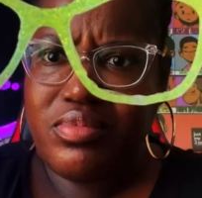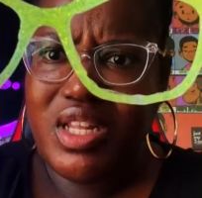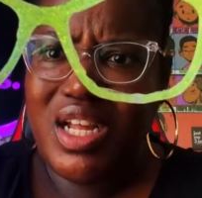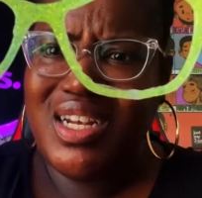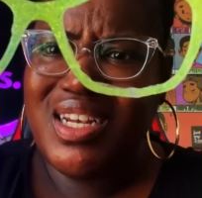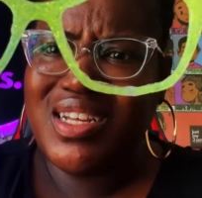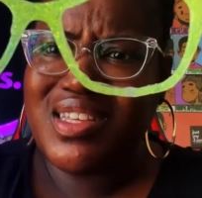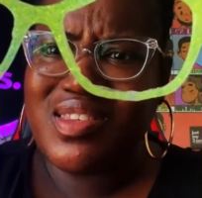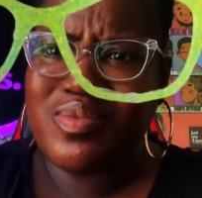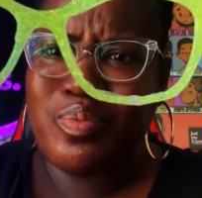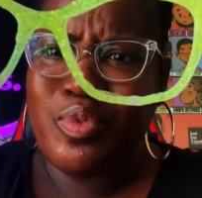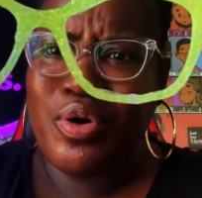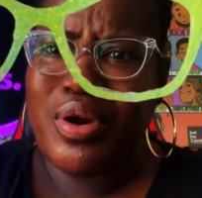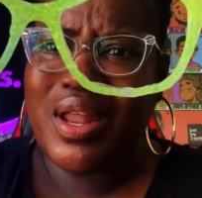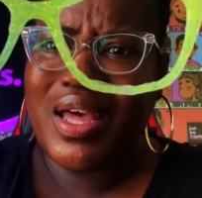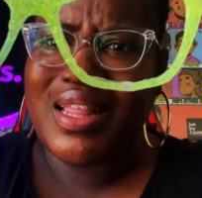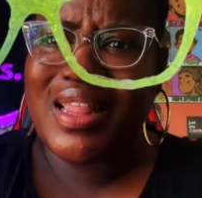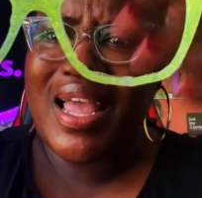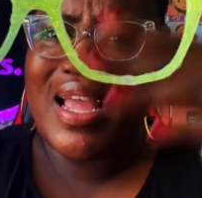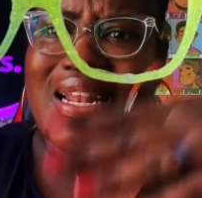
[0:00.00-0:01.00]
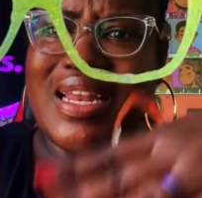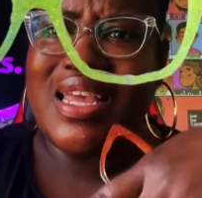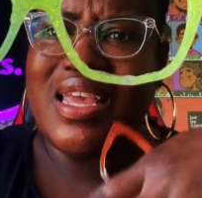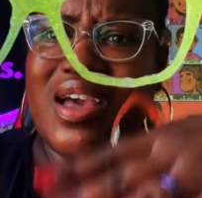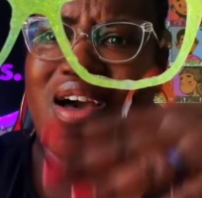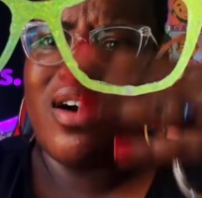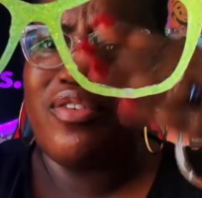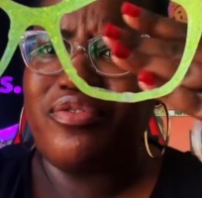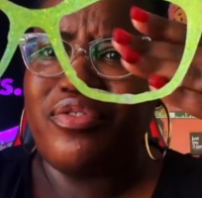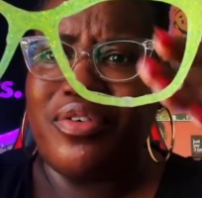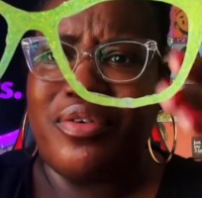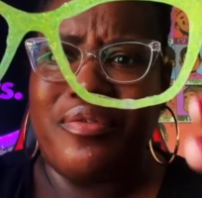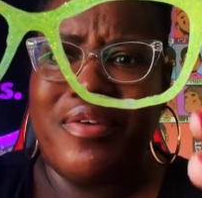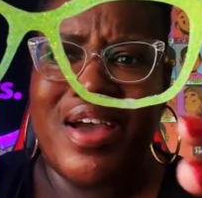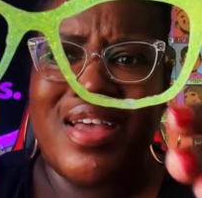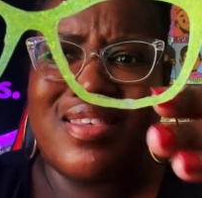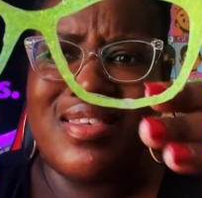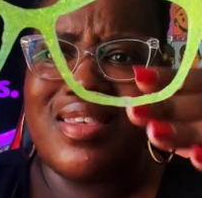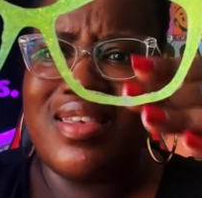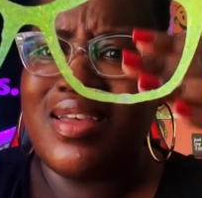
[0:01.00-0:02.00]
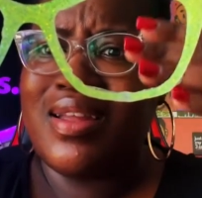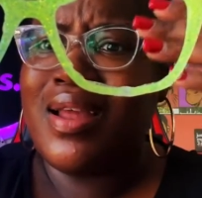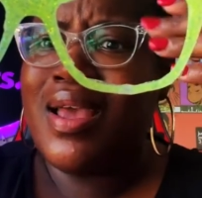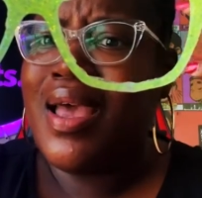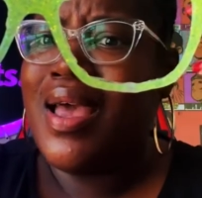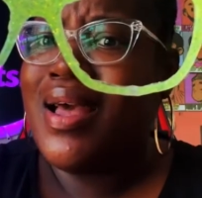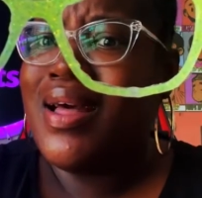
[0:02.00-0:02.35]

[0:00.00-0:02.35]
looks more like that neon fluorescent.